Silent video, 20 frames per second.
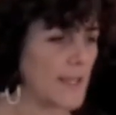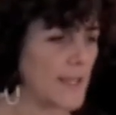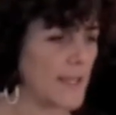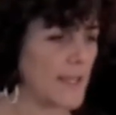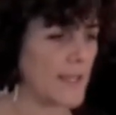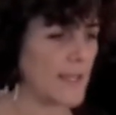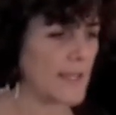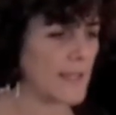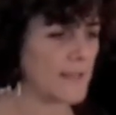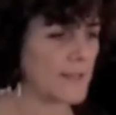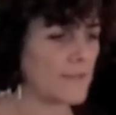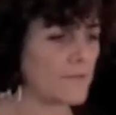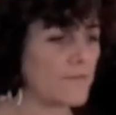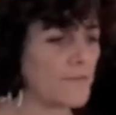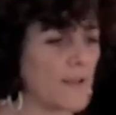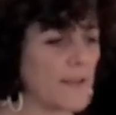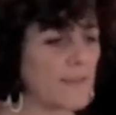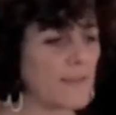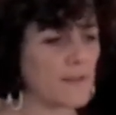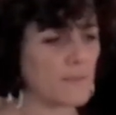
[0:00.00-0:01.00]
and the
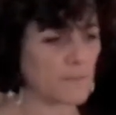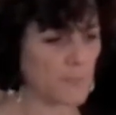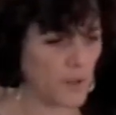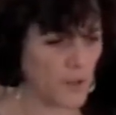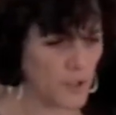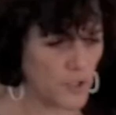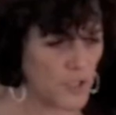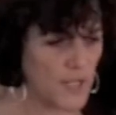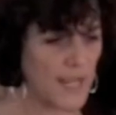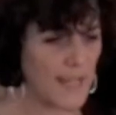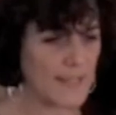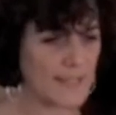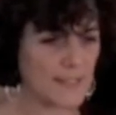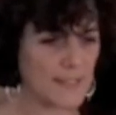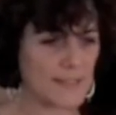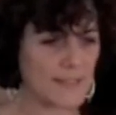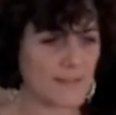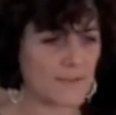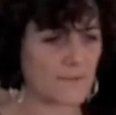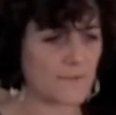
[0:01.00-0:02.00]
fact that Bosch has
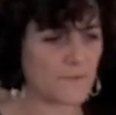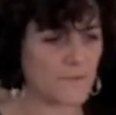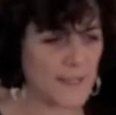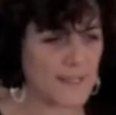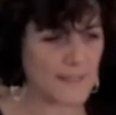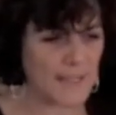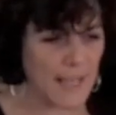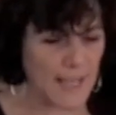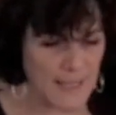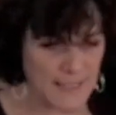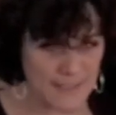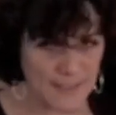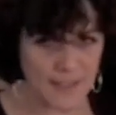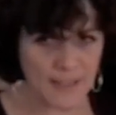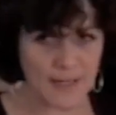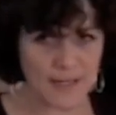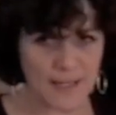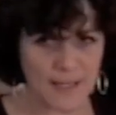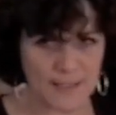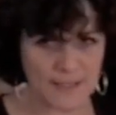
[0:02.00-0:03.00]
these
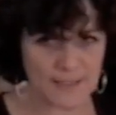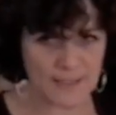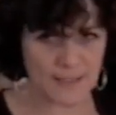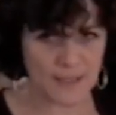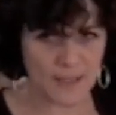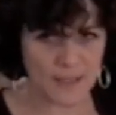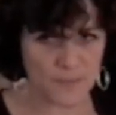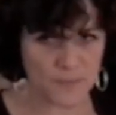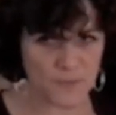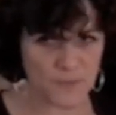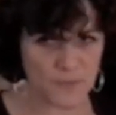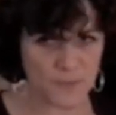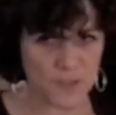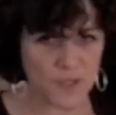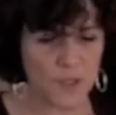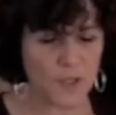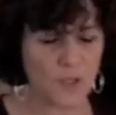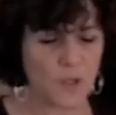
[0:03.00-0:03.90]
fantastic landscapes